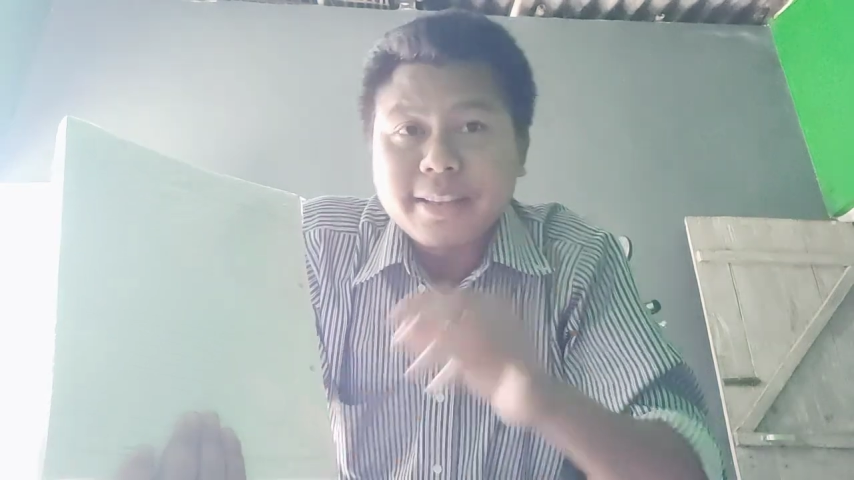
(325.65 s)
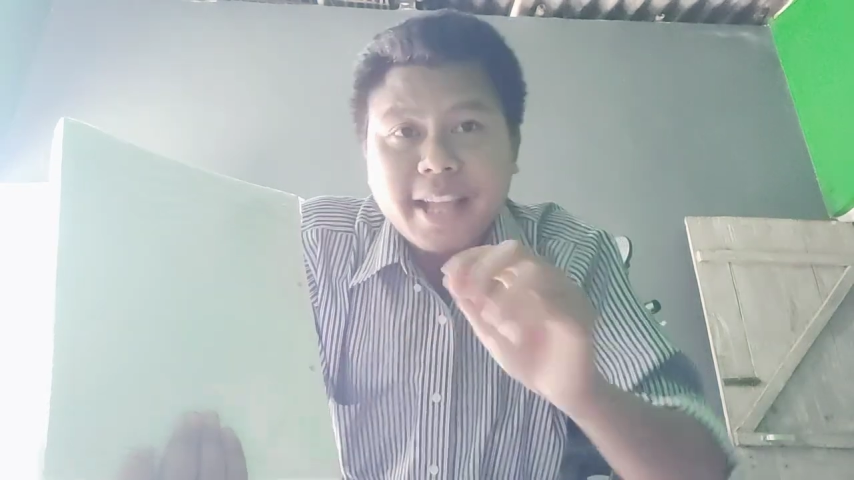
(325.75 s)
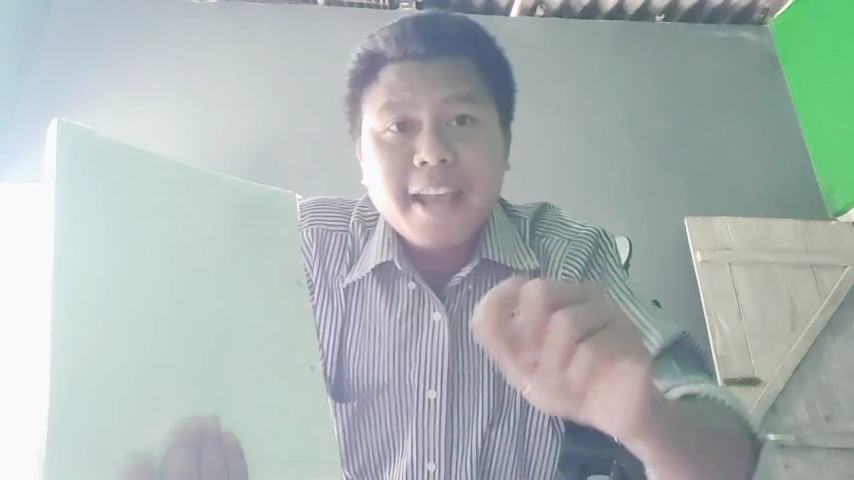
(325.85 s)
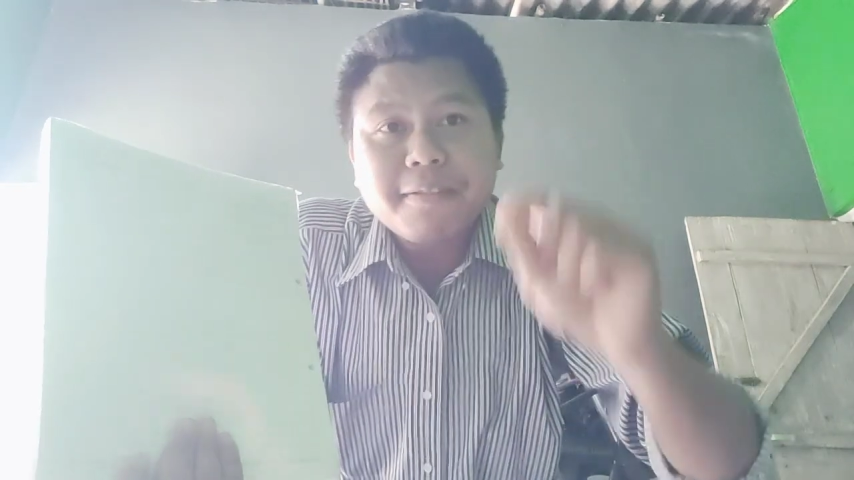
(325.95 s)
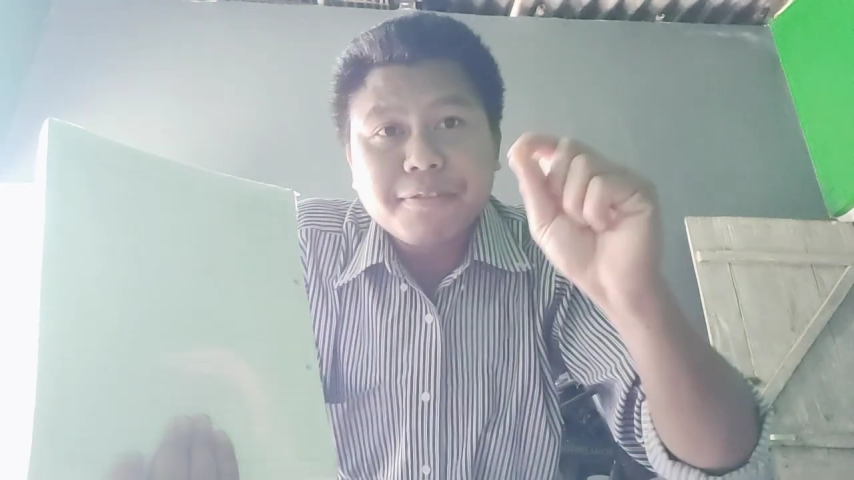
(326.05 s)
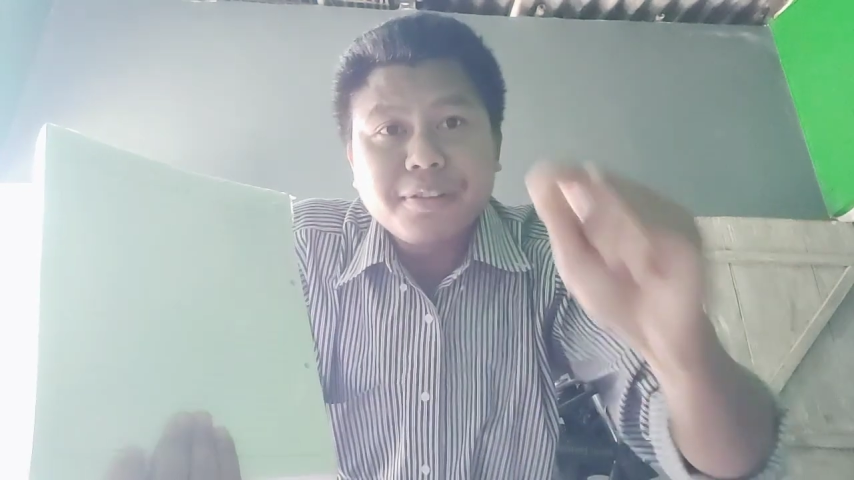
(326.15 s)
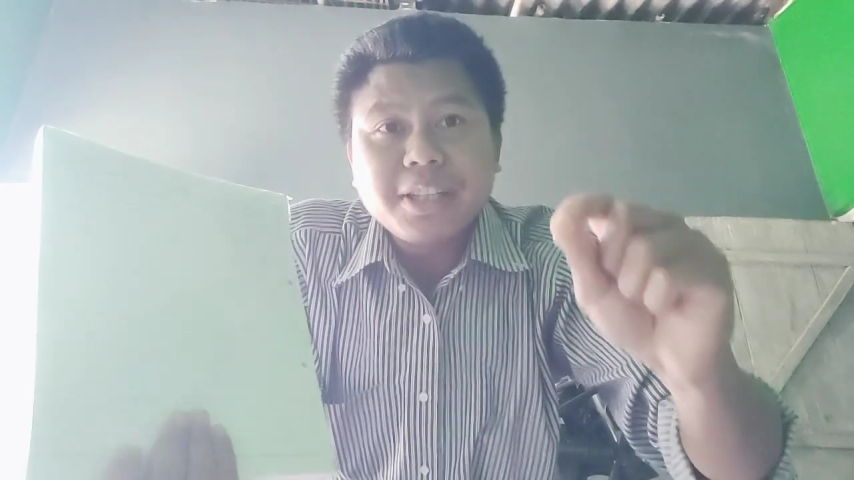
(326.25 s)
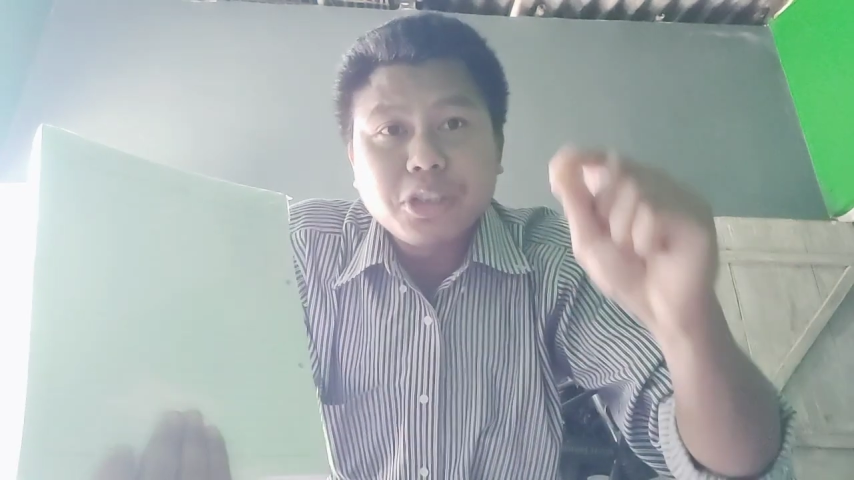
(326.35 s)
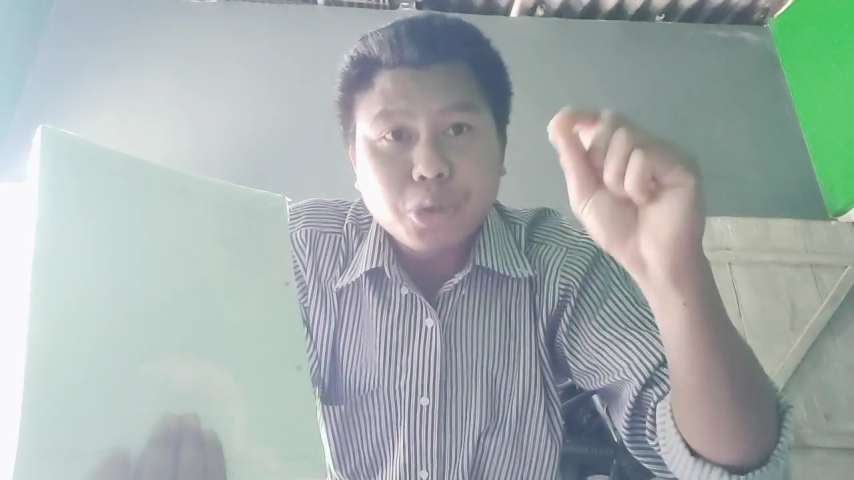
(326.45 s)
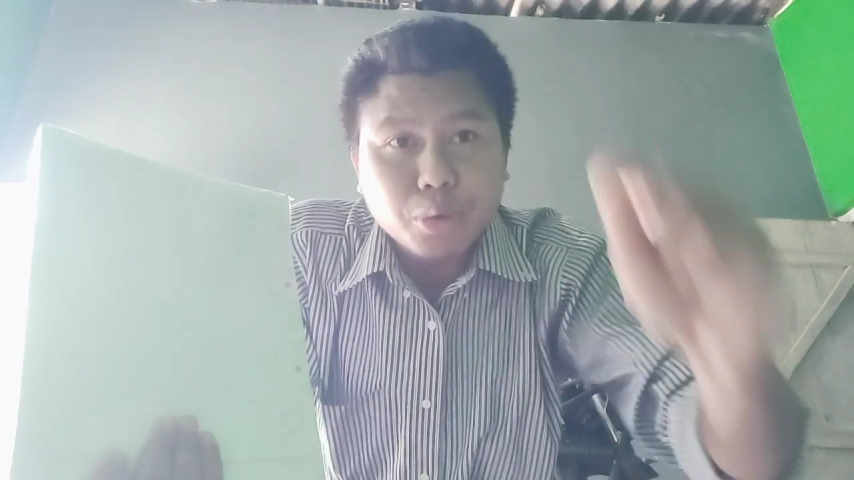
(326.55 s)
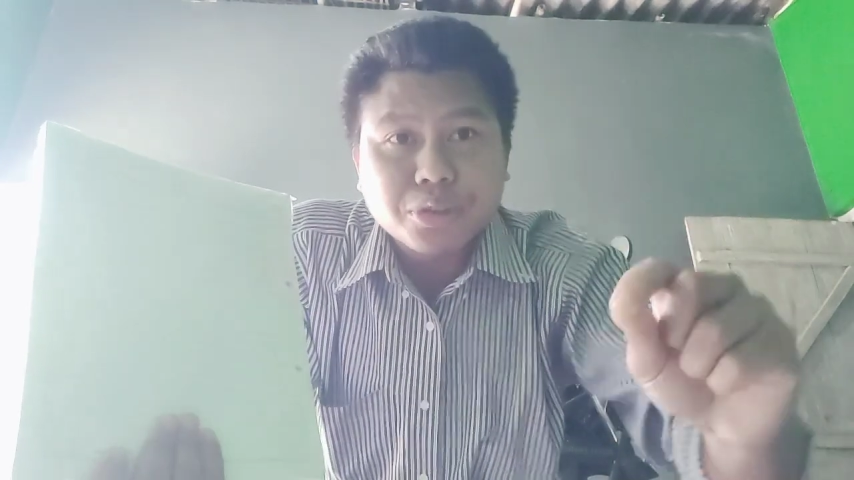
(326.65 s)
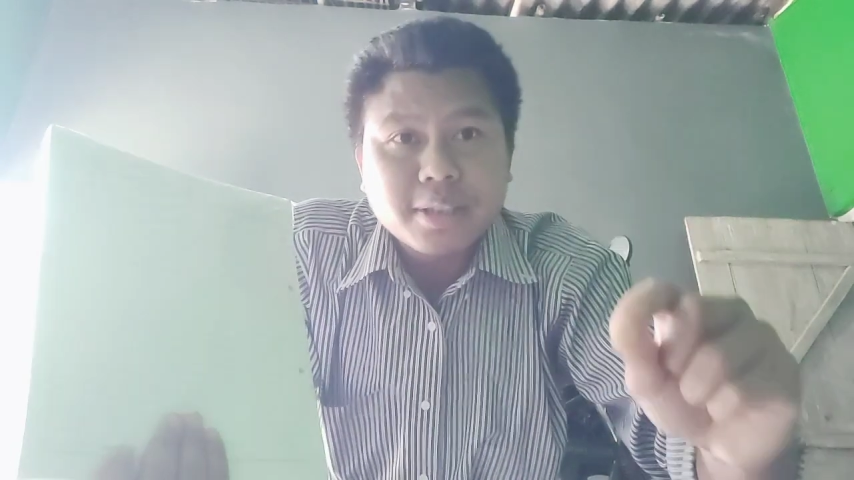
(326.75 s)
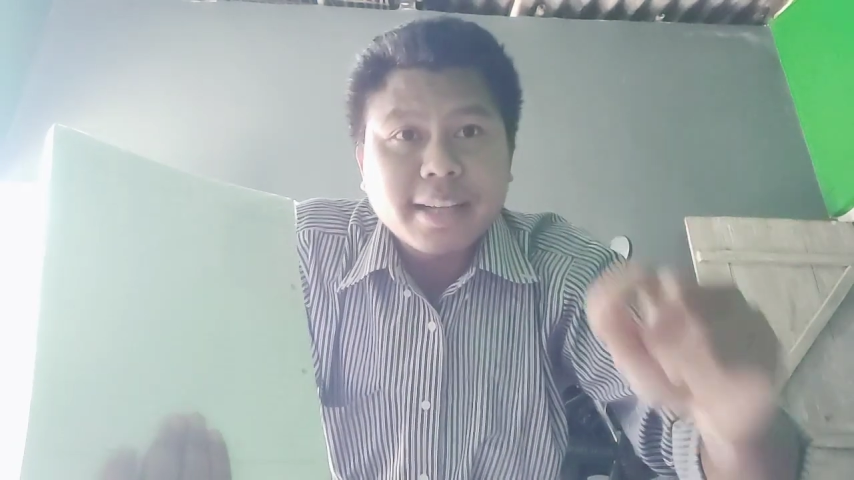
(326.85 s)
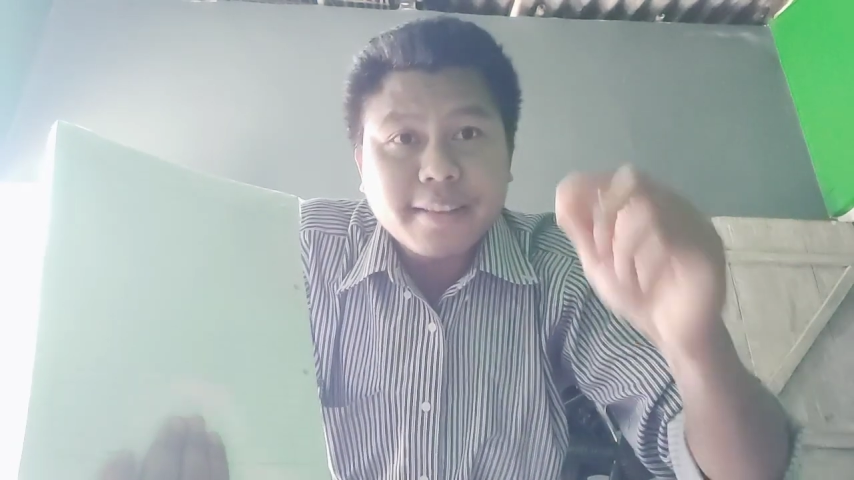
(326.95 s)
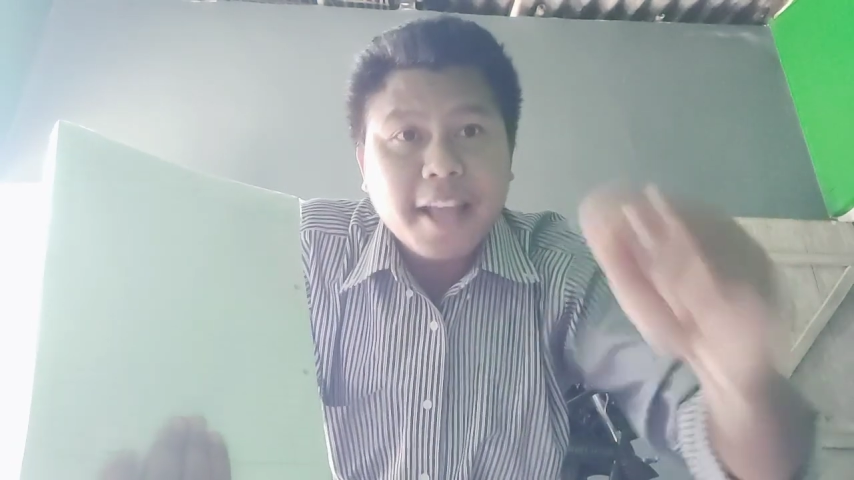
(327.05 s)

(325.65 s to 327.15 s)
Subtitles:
that we use,